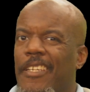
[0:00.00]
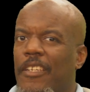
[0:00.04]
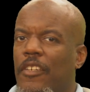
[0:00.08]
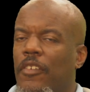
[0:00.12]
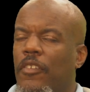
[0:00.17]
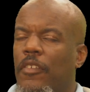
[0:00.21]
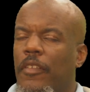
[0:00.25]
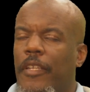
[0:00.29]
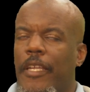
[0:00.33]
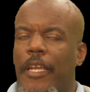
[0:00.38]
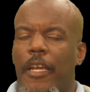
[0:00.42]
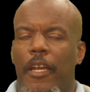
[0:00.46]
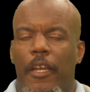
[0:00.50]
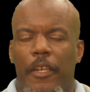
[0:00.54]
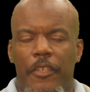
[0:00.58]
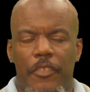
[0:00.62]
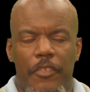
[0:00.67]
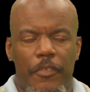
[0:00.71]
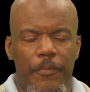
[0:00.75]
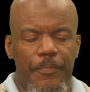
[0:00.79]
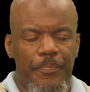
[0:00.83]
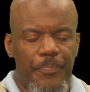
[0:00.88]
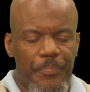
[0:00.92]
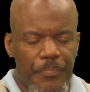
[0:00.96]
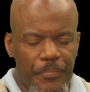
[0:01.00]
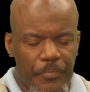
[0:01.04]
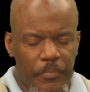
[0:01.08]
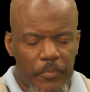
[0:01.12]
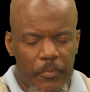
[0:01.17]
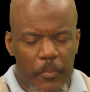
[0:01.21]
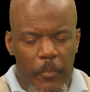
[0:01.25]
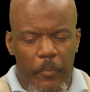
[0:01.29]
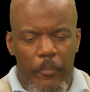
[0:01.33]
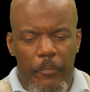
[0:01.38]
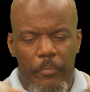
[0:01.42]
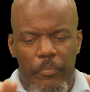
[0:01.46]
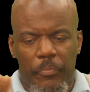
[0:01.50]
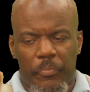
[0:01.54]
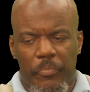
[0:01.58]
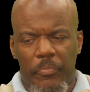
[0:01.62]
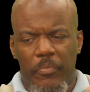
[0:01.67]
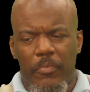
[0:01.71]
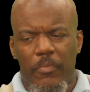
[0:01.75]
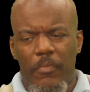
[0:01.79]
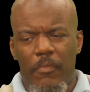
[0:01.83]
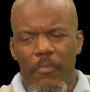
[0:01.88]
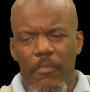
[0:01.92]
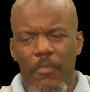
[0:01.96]
in on the action.
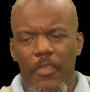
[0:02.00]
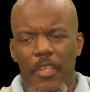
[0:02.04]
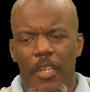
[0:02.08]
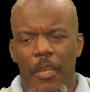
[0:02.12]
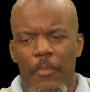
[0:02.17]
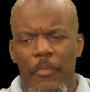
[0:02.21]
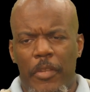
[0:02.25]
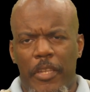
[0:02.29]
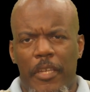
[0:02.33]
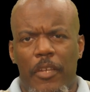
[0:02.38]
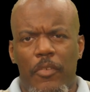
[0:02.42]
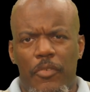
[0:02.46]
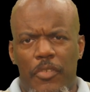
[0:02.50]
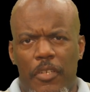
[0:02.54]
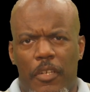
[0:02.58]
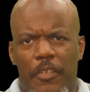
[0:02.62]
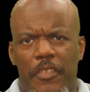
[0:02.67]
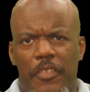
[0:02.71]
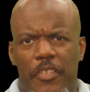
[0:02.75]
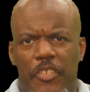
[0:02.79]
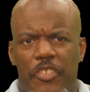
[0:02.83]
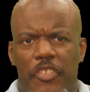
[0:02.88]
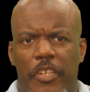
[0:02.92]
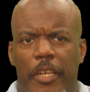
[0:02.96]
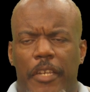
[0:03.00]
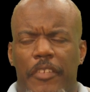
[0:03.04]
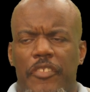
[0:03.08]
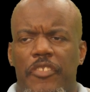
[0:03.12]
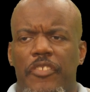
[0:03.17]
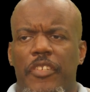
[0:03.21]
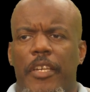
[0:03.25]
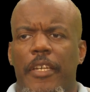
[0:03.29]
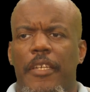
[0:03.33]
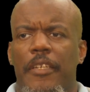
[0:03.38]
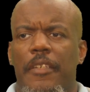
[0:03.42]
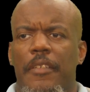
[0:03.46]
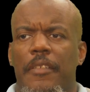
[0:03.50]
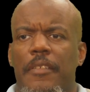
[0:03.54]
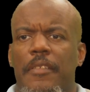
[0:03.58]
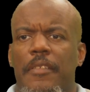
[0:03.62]
But they go talk to the Shade. Shade